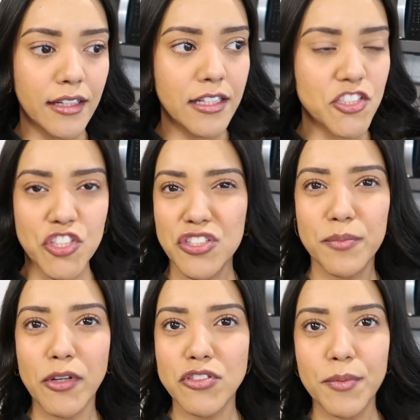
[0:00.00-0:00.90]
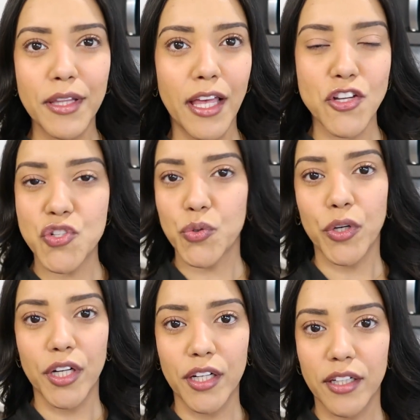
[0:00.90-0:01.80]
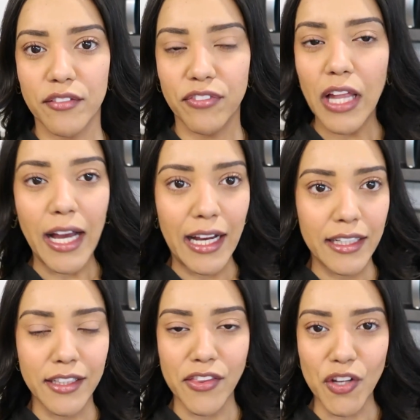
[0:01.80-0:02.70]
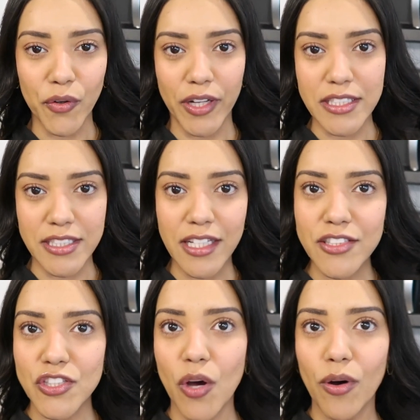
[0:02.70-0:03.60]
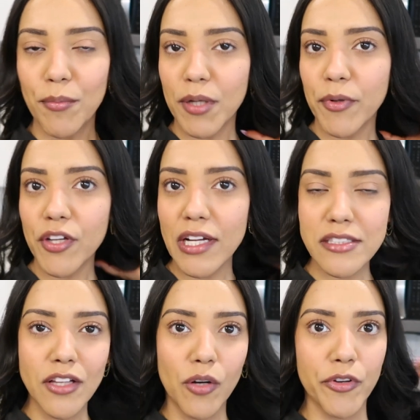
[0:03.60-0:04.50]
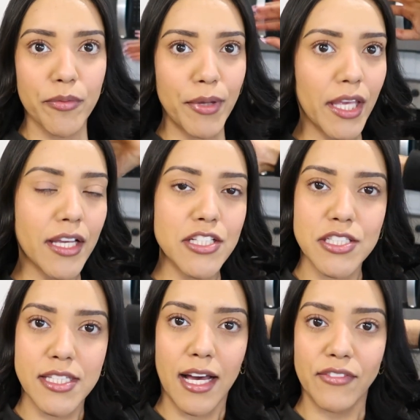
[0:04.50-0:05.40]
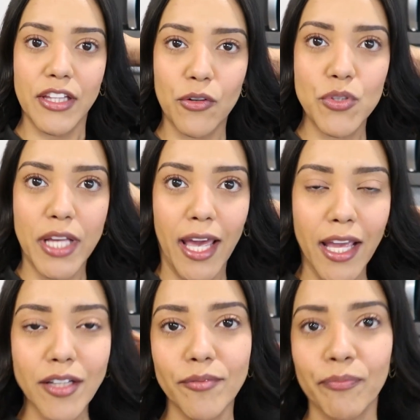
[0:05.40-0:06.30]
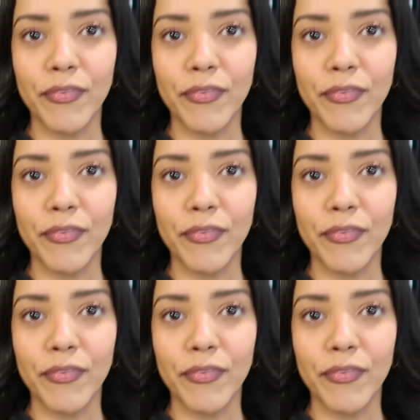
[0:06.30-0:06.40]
it's just supposed to be like short flat nothing crazy so i'm gonna bring you guys along with me and just have a little day